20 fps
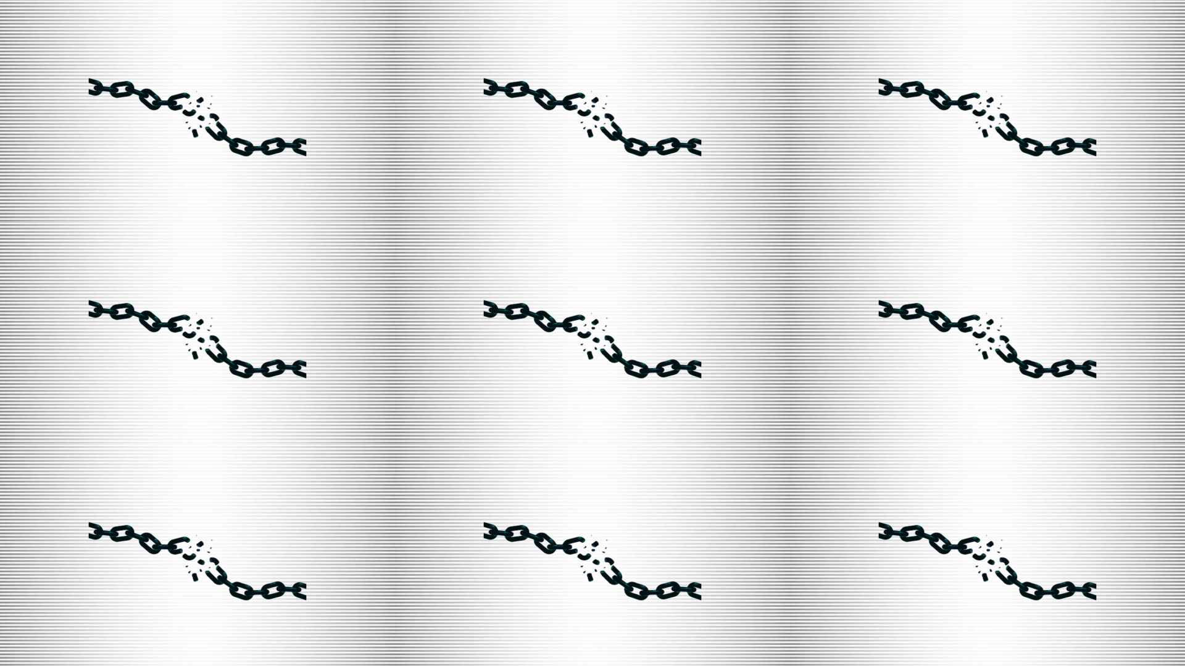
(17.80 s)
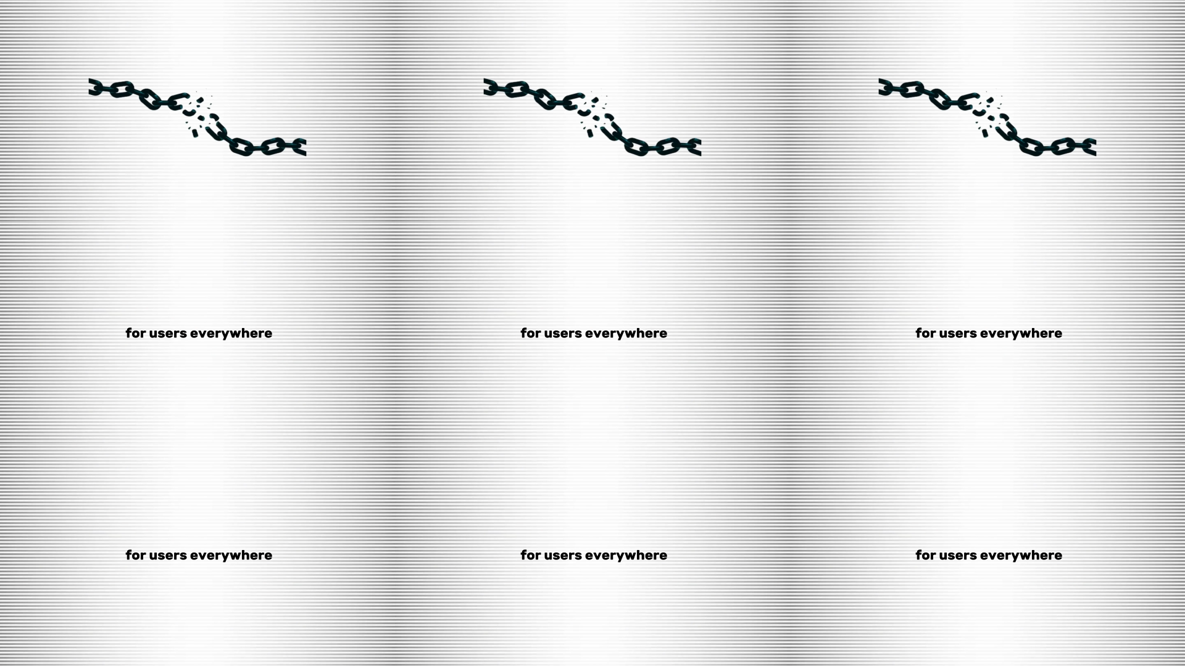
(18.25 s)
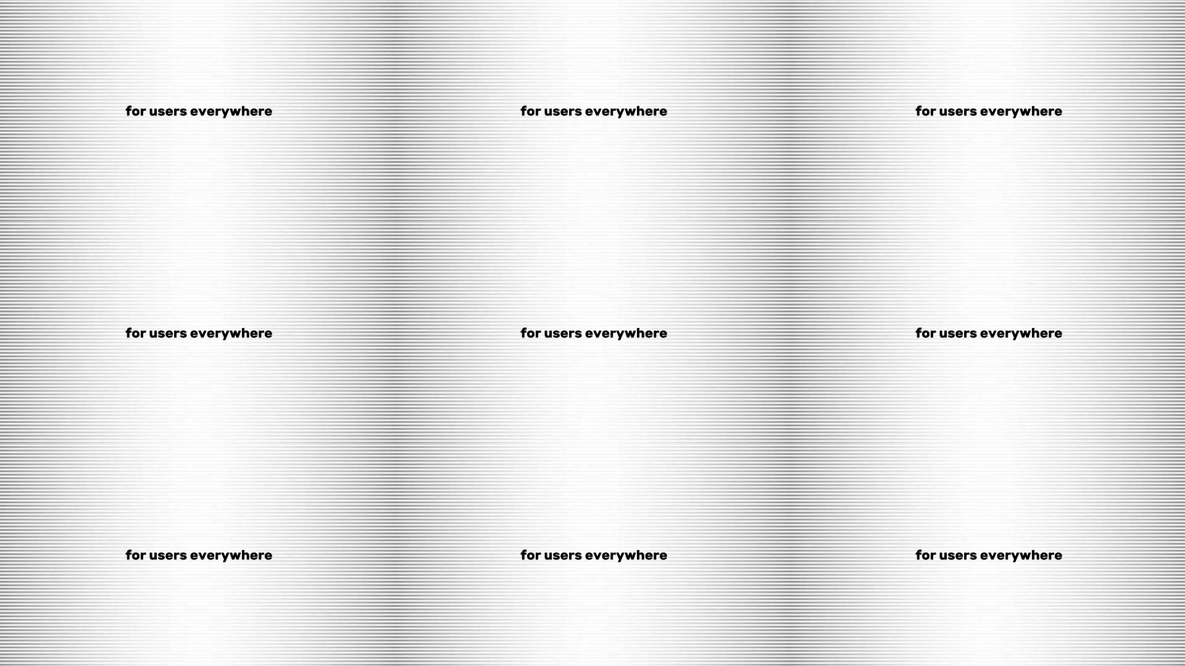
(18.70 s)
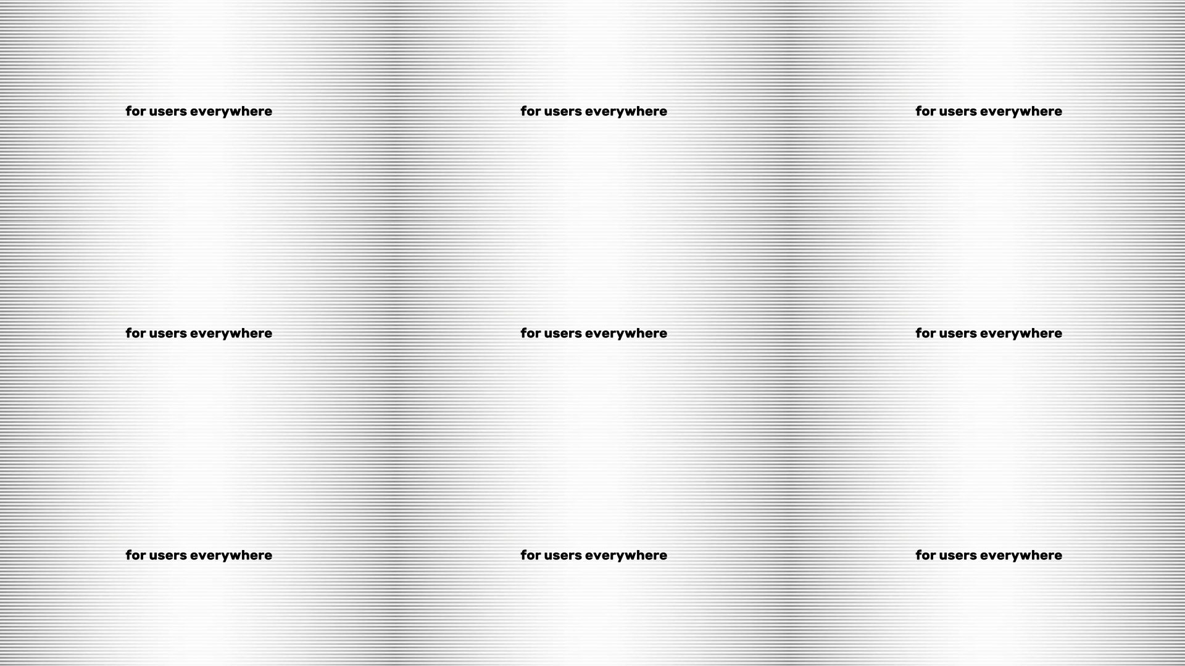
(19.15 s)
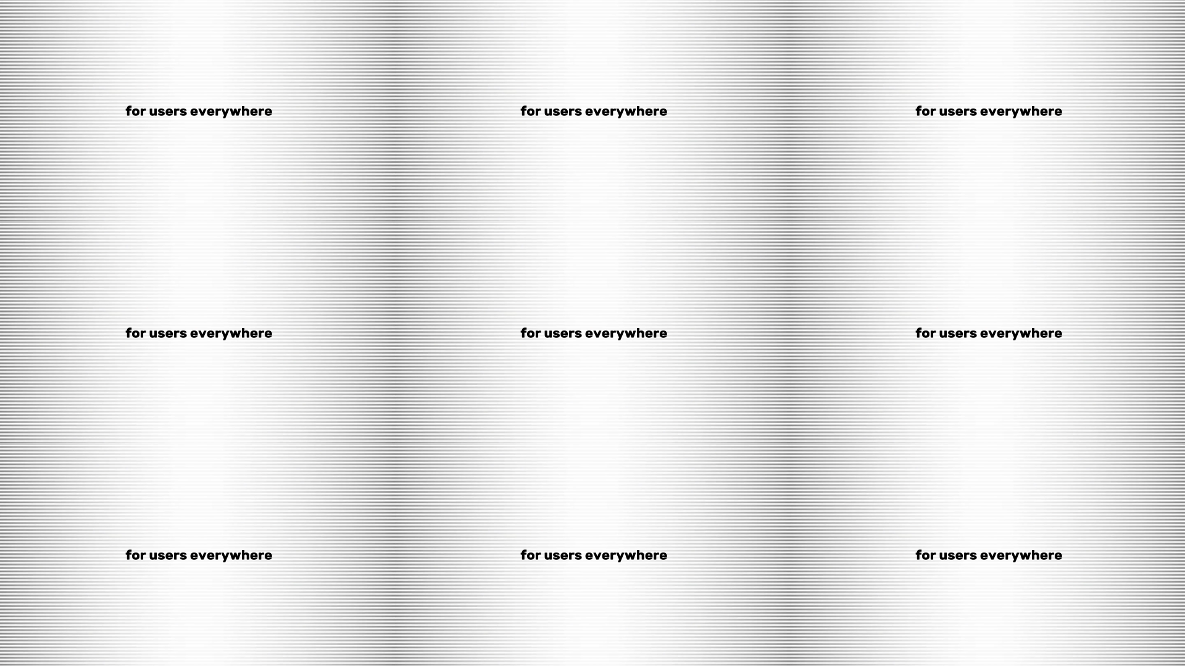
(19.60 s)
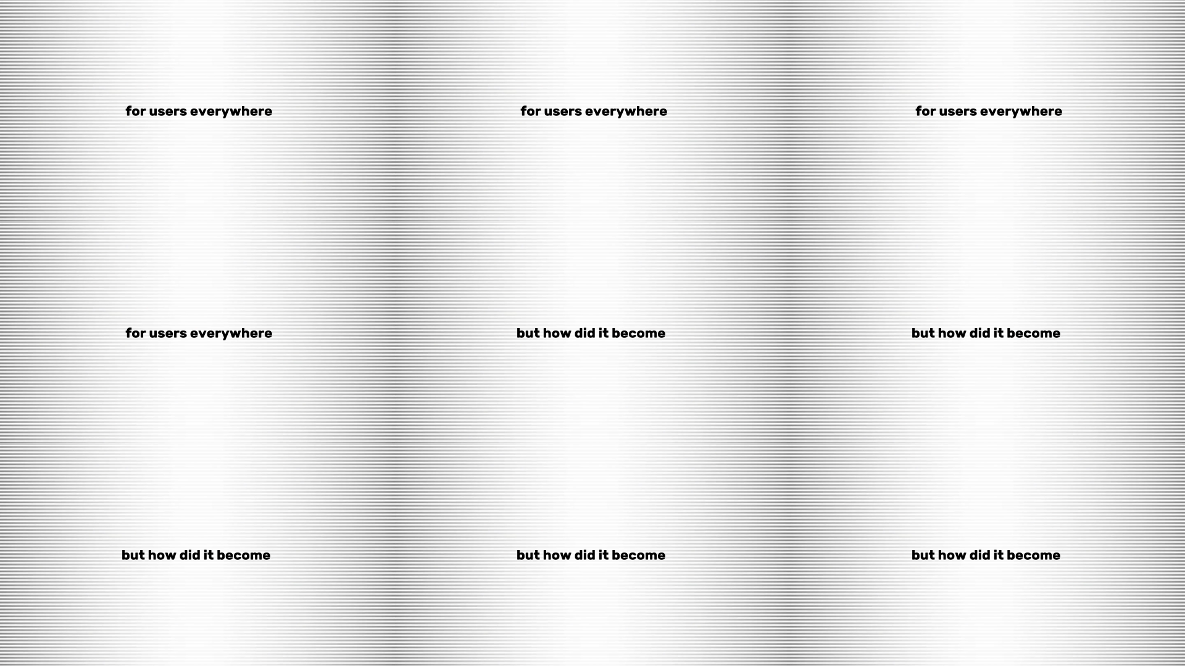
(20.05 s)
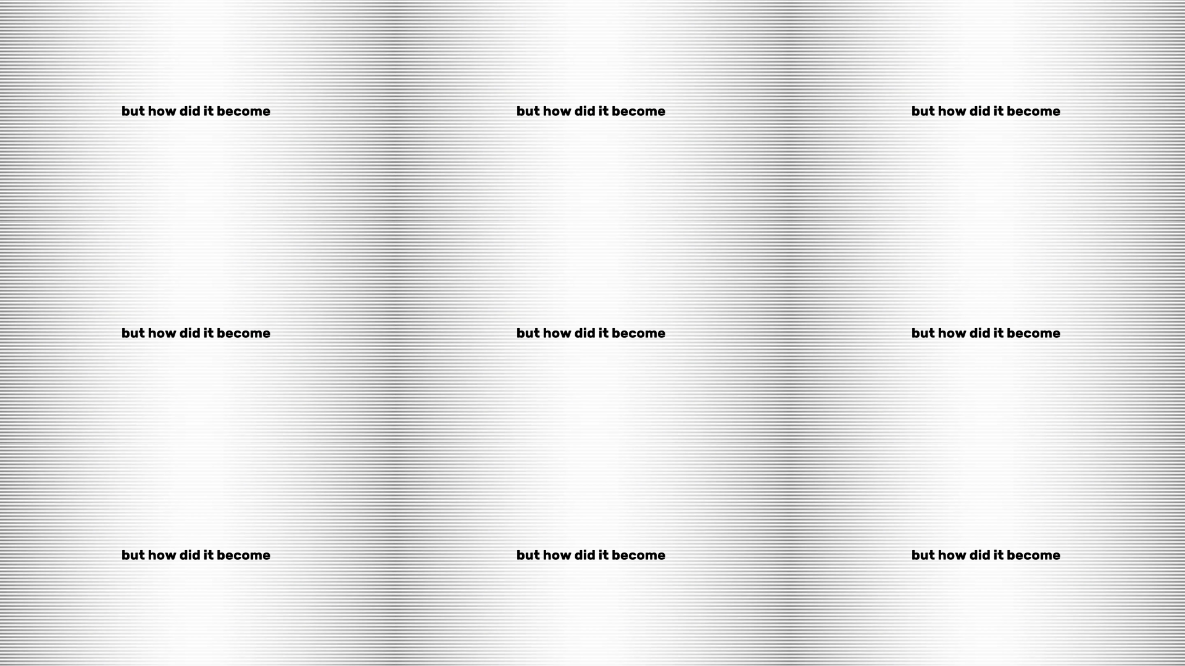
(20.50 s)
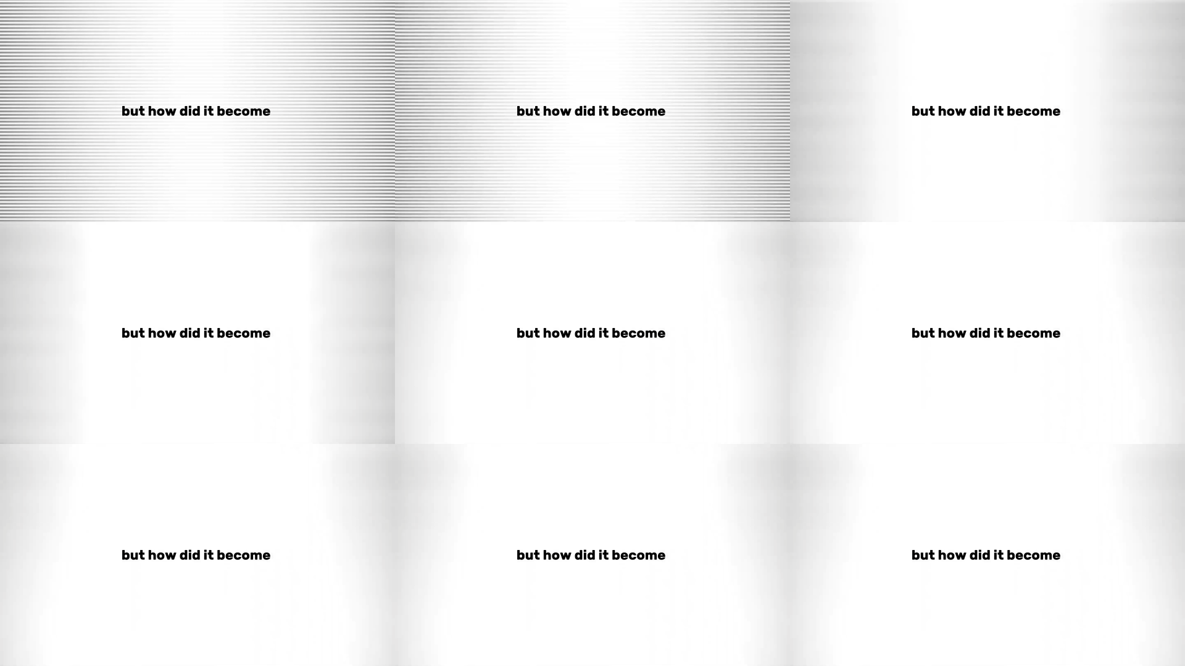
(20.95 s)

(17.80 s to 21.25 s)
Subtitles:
No face is visible, so there are no lips to read.